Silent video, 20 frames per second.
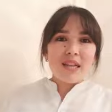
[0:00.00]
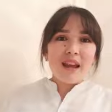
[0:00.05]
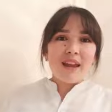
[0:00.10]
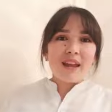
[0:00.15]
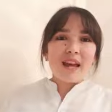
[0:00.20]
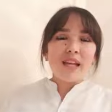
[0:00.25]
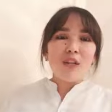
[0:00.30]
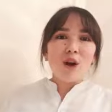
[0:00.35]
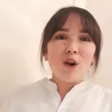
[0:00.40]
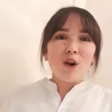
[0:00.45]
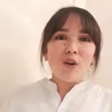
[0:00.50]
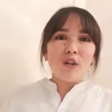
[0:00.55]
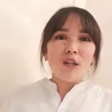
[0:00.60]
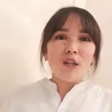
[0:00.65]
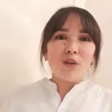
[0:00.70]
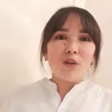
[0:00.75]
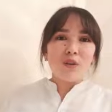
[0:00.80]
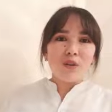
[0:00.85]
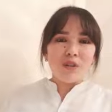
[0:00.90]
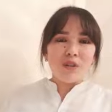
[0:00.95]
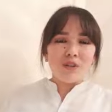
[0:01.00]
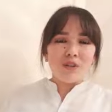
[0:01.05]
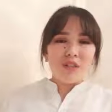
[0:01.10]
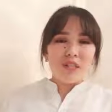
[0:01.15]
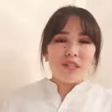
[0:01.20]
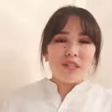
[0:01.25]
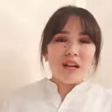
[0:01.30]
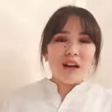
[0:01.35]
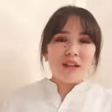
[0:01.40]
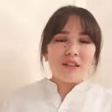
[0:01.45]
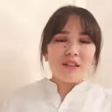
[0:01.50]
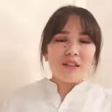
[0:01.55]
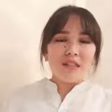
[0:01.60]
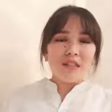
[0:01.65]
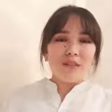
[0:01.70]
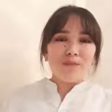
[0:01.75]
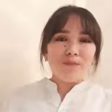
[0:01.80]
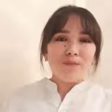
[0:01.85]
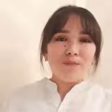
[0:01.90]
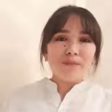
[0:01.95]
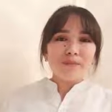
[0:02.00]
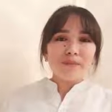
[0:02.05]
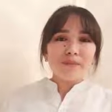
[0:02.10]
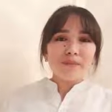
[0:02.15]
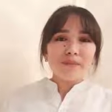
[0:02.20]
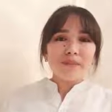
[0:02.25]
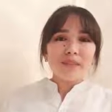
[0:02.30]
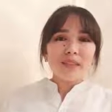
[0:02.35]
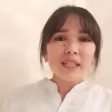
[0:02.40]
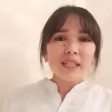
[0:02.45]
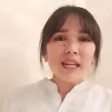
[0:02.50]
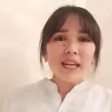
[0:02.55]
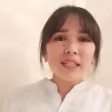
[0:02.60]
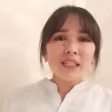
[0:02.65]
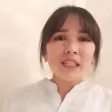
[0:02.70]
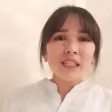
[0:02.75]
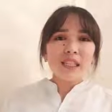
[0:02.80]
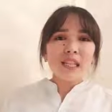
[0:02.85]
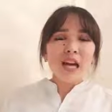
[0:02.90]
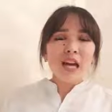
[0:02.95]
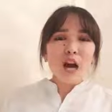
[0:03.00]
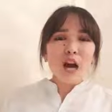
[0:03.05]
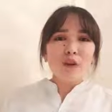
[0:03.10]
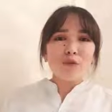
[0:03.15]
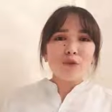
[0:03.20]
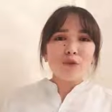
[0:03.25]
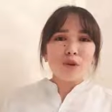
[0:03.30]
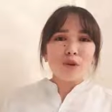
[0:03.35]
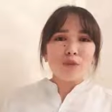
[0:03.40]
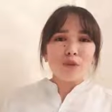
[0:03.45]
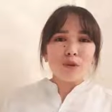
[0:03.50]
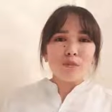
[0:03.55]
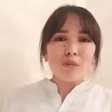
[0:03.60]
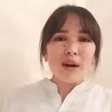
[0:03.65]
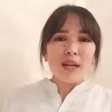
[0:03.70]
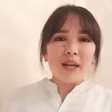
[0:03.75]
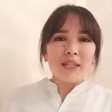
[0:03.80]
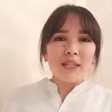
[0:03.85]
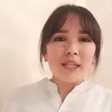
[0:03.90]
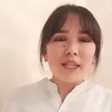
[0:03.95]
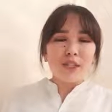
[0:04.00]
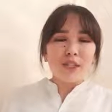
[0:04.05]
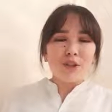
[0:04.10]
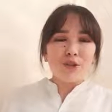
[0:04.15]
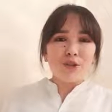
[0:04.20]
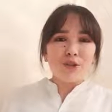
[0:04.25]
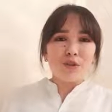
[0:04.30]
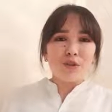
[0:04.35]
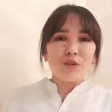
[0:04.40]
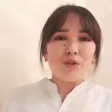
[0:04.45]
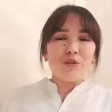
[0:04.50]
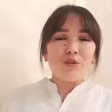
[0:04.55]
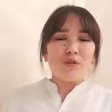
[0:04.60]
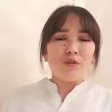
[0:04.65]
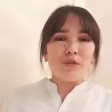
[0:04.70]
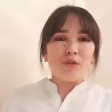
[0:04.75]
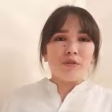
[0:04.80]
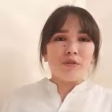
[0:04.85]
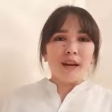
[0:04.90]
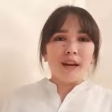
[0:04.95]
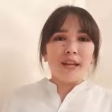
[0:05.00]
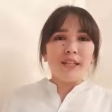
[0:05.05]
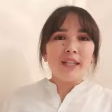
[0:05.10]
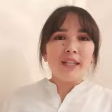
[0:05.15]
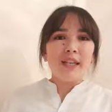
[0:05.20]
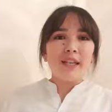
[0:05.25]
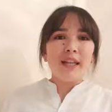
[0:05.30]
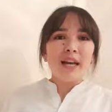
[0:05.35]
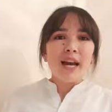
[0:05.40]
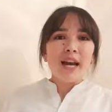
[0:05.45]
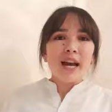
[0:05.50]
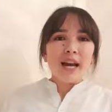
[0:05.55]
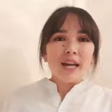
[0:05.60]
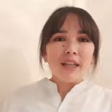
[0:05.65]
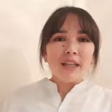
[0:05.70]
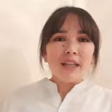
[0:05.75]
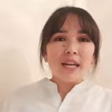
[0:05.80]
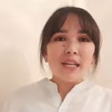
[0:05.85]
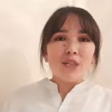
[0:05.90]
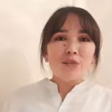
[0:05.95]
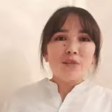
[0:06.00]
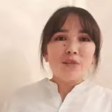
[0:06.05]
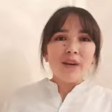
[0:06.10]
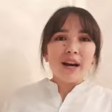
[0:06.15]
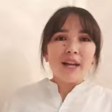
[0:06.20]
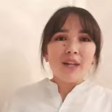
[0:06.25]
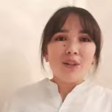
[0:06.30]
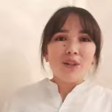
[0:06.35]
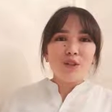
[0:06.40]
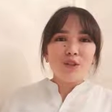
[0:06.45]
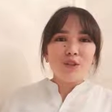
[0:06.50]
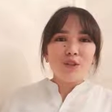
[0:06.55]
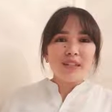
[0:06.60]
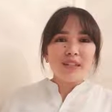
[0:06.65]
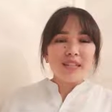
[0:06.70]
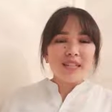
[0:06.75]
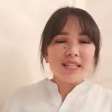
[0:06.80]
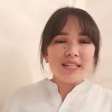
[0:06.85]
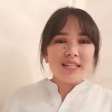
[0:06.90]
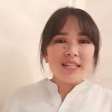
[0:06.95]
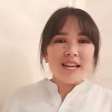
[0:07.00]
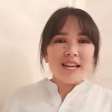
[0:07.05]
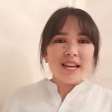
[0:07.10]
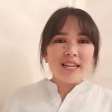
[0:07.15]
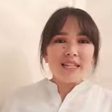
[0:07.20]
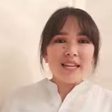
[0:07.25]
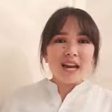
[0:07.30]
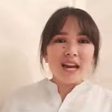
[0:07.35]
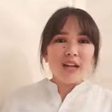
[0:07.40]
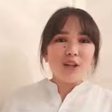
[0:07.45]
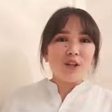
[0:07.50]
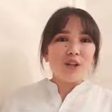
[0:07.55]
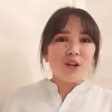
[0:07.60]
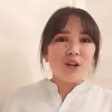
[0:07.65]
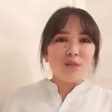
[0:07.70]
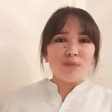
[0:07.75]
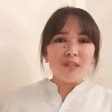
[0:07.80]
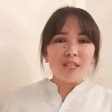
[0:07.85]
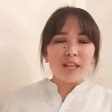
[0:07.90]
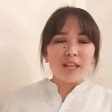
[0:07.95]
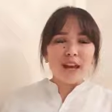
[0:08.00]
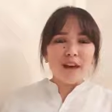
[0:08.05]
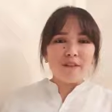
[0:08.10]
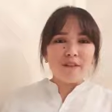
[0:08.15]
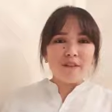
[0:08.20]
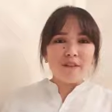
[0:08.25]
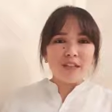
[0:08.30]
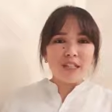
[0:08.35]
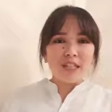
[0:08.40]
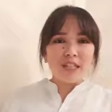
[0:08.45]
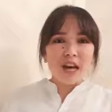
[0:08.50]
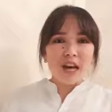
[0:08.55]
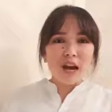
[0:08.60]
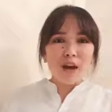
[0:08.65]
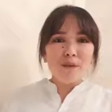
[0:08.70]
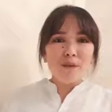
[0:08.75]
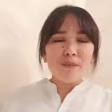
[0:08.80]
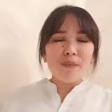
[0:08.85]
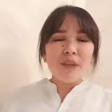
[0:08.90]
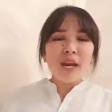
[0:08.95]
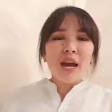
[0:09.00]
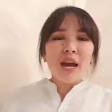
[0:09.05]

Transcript: I get only good results. Actually, I work from Monday to uh, Friday, and that's why during these days I don't almost have free time.